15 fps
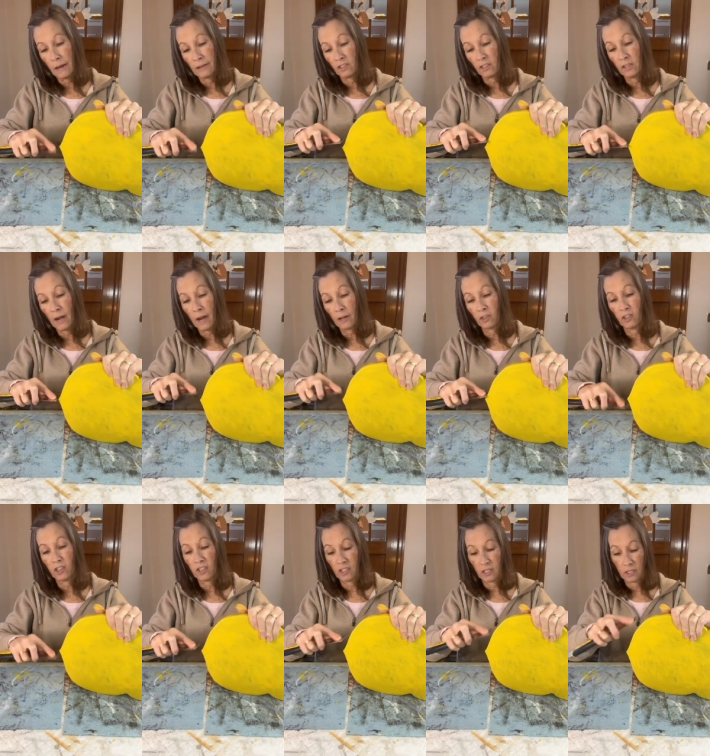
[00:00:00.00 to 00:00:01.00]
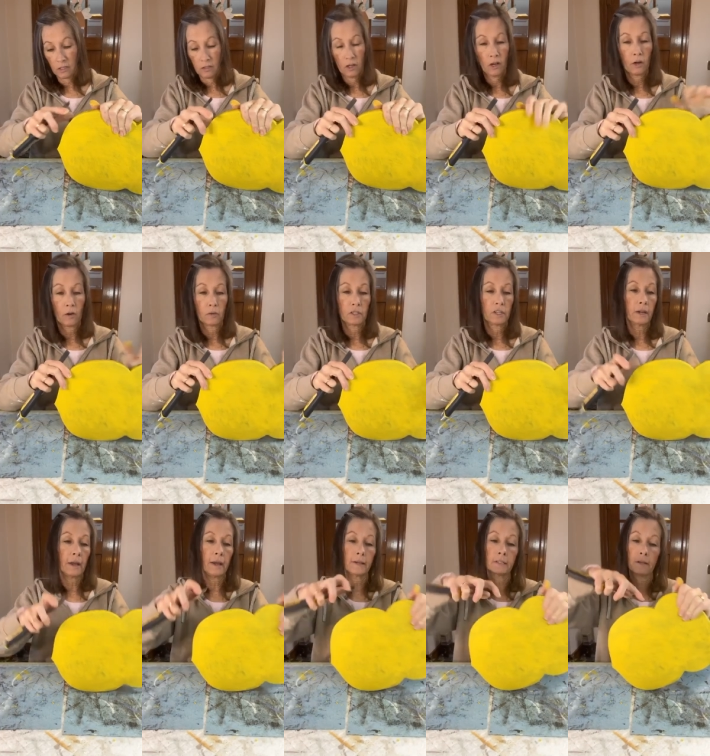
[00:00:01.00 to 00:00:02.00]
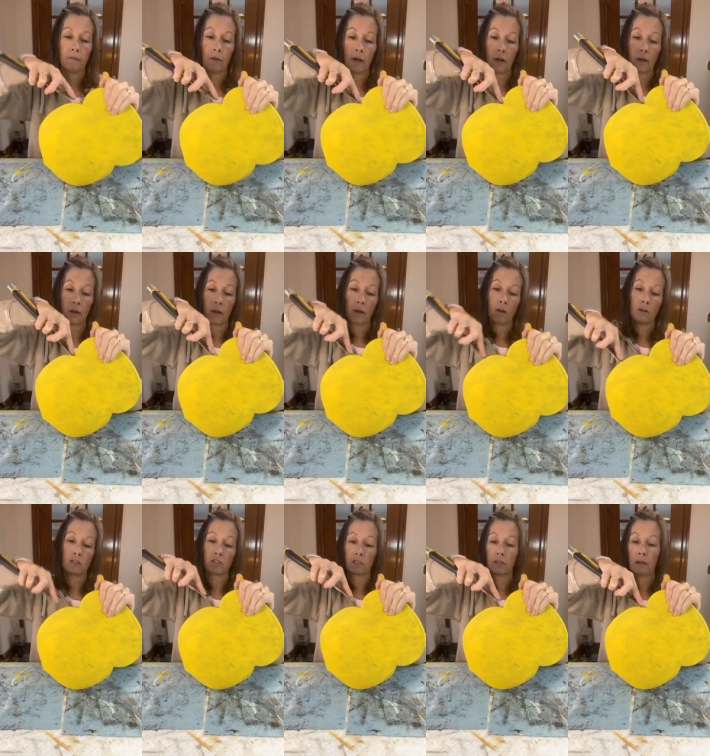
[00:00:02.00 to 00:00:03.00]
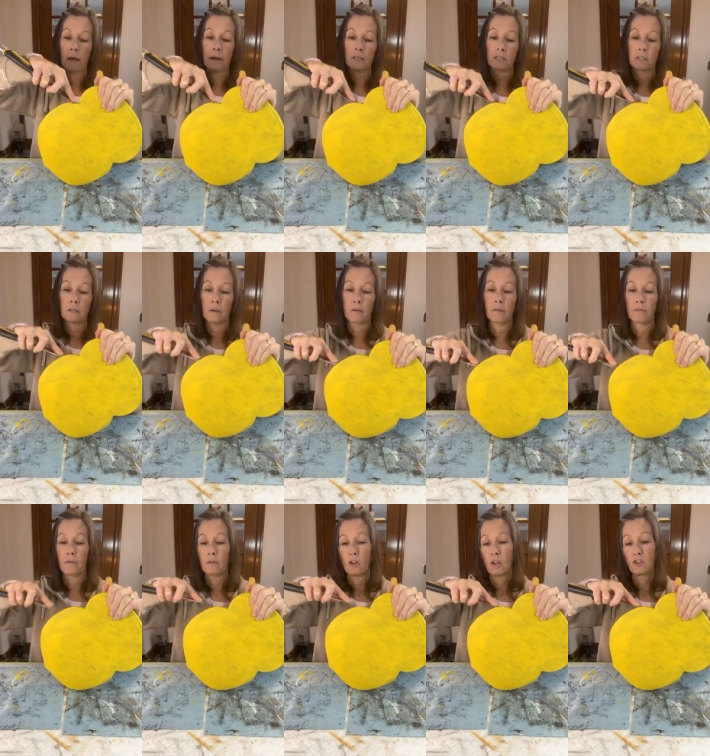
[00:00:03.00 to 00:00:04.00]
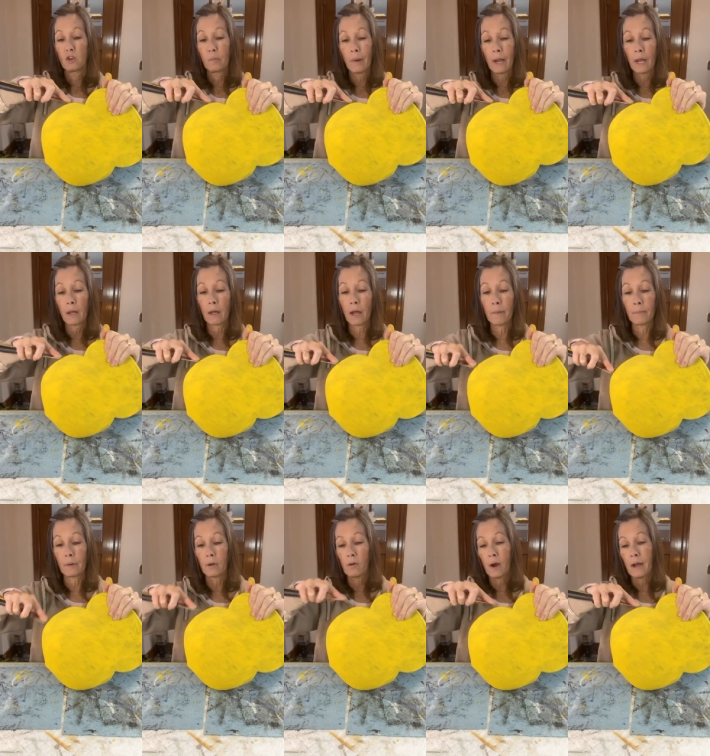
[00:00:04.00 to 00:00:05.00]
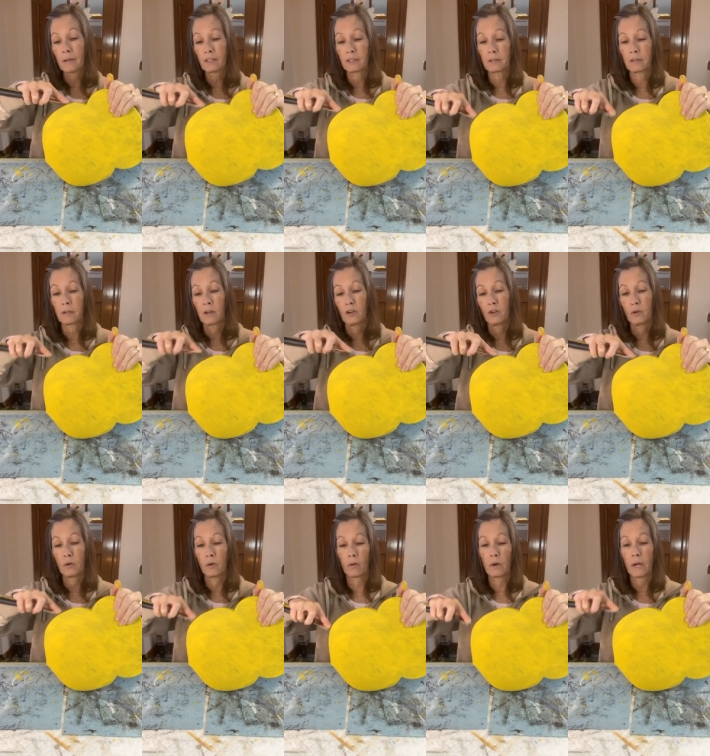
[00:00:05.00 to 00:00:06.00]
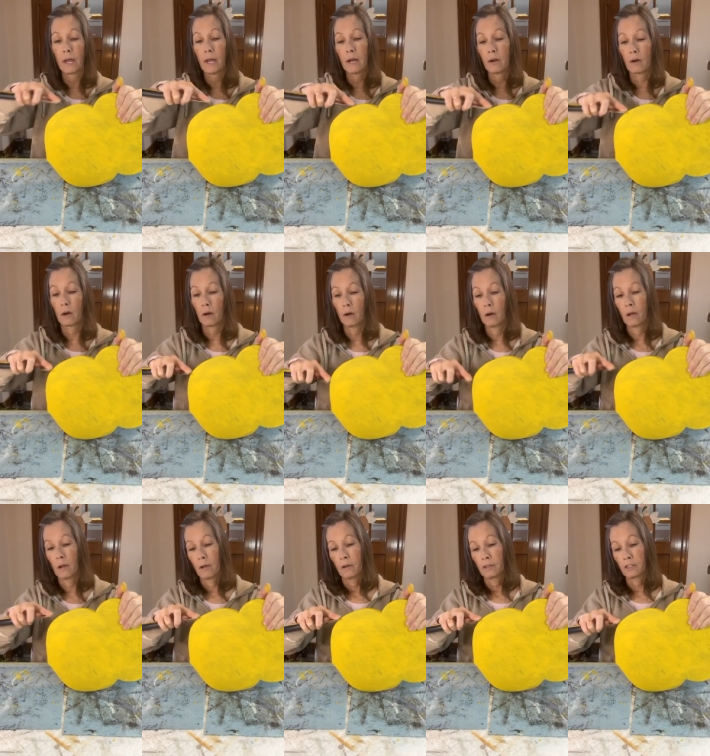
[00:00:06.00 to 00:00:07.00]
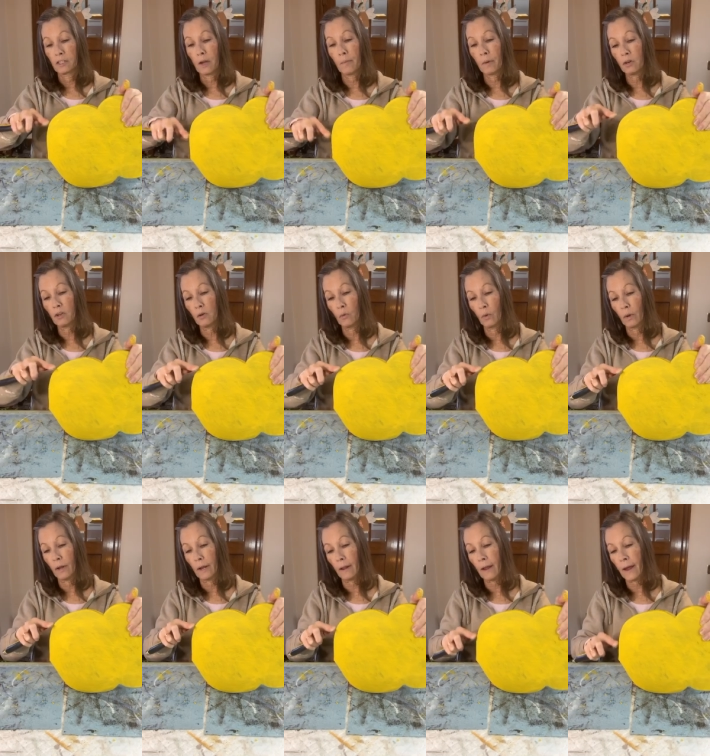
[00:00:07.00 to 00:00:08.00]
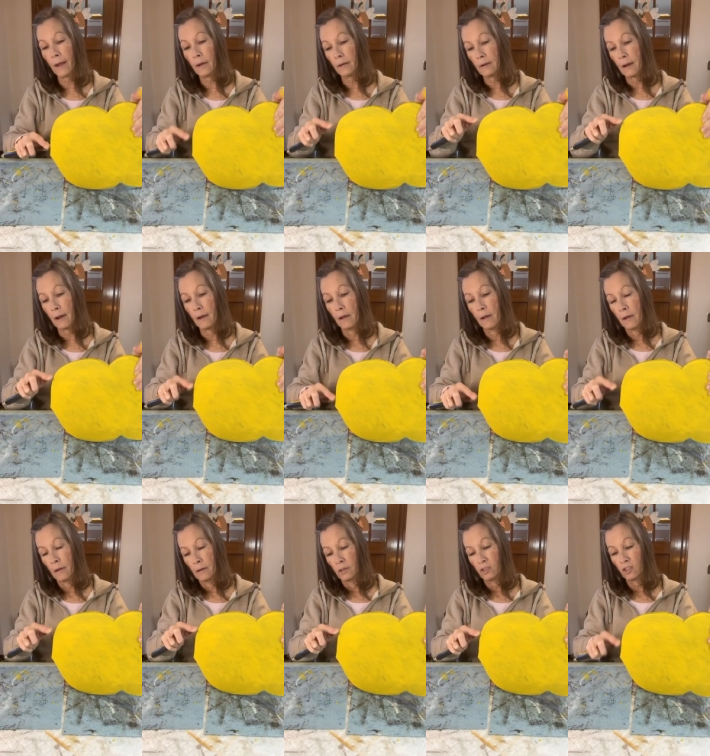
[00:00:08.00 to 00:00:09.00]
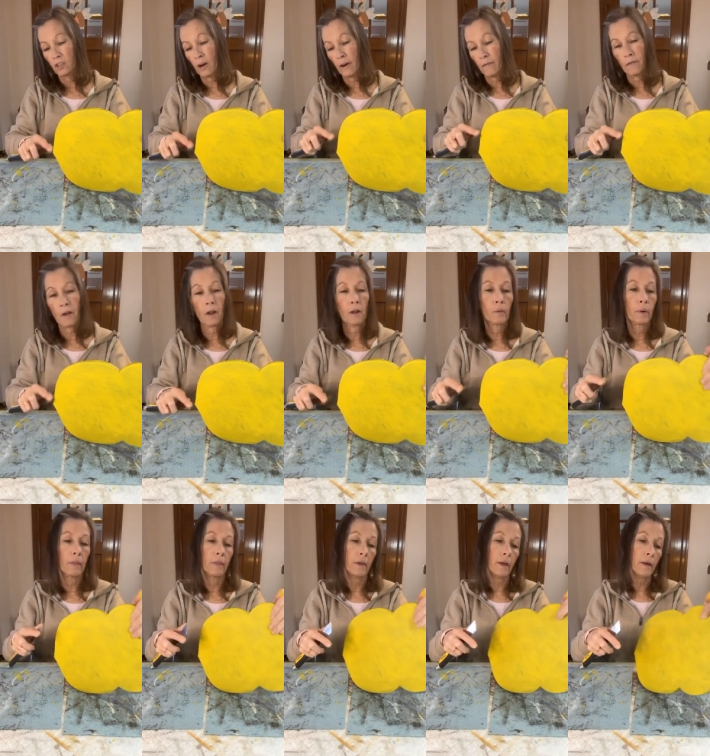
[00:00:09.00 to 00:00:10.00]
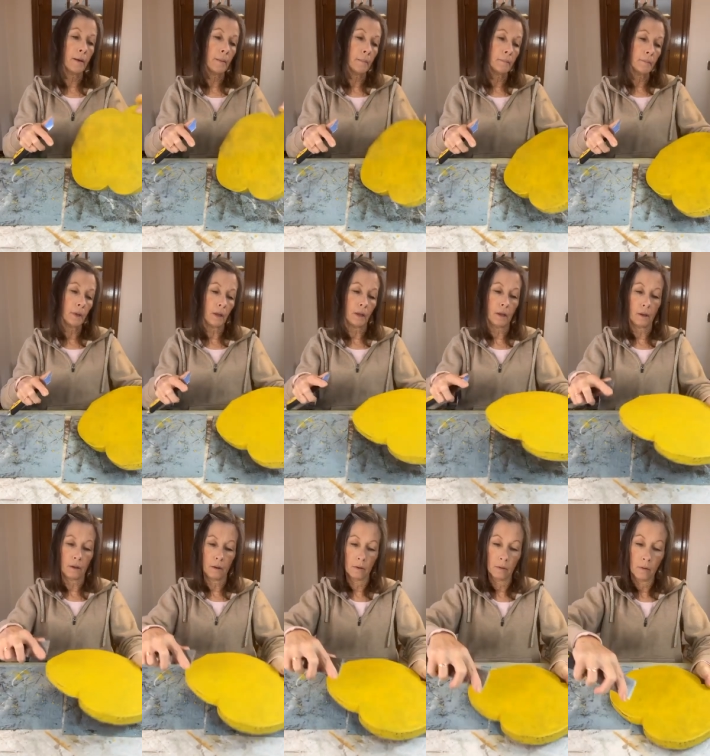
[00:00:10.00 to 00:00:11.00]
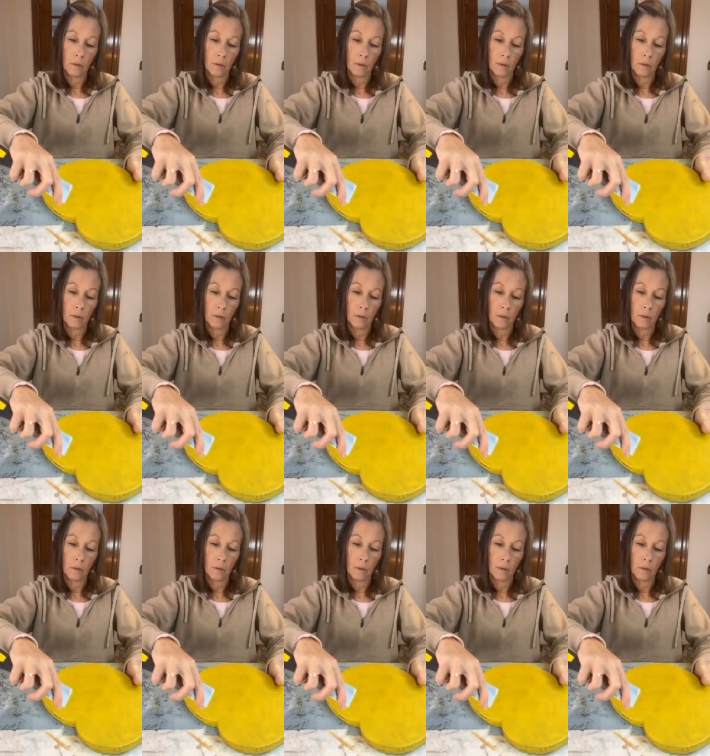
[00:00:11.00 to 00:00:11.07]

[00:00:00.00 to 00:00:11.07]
It's not just, today's event. There's lots of, and you might come across a new creator, someone you really like. Start following them, and